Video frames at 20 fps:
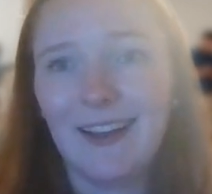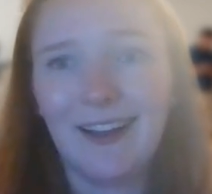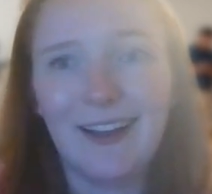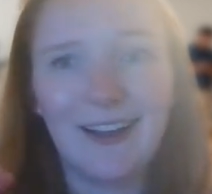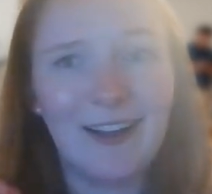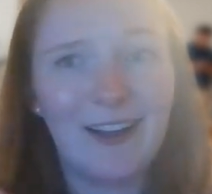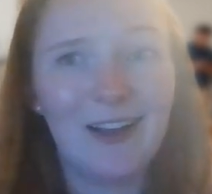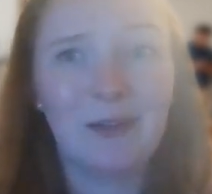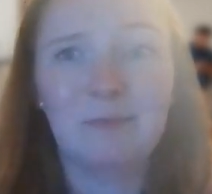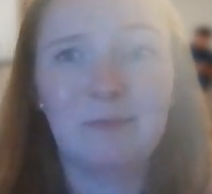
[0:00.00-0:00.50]

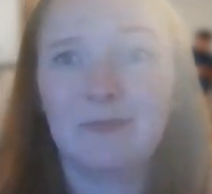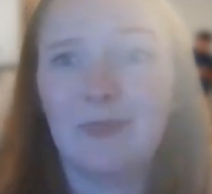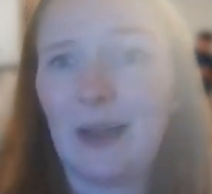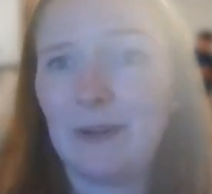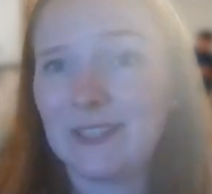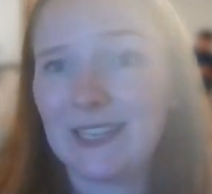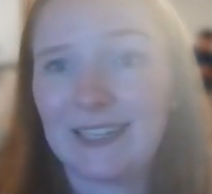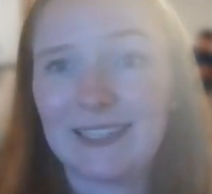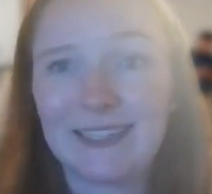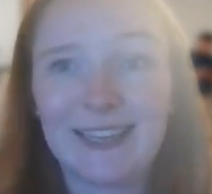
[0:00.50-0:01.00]
I
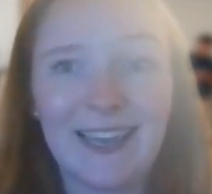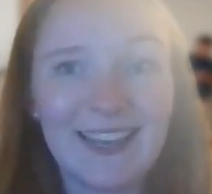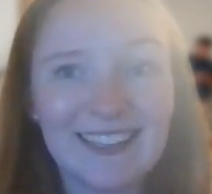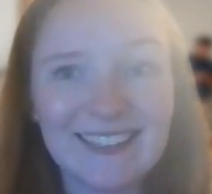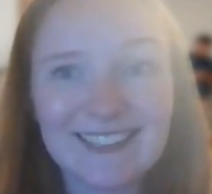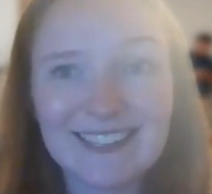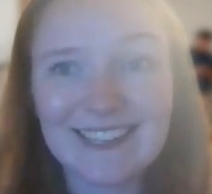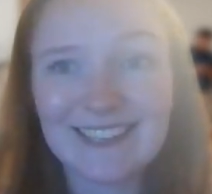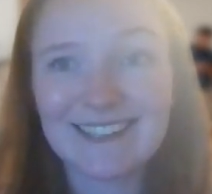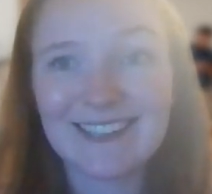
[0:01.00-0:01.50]
was in
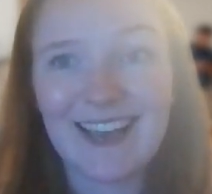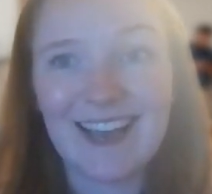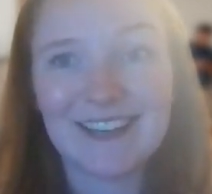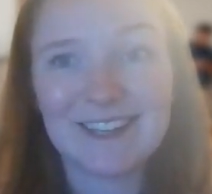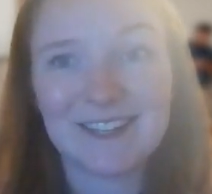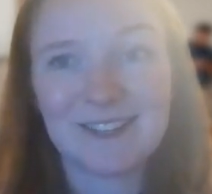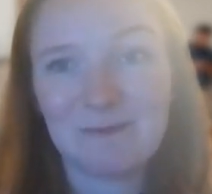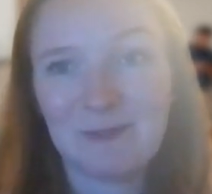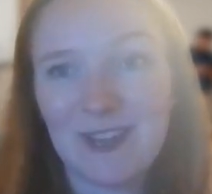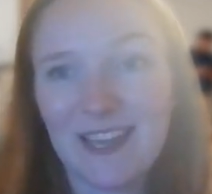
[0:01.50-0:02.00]
Kansas
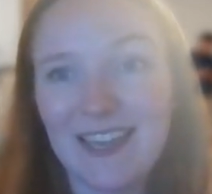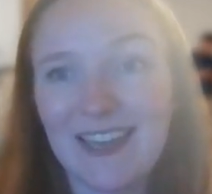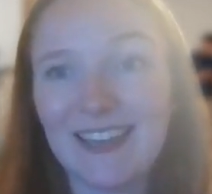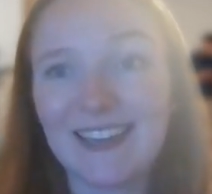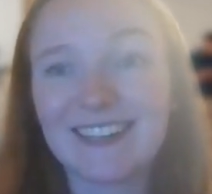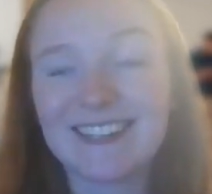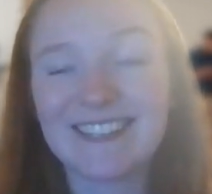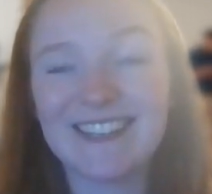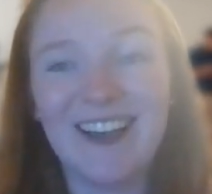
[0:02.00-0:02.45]
last week.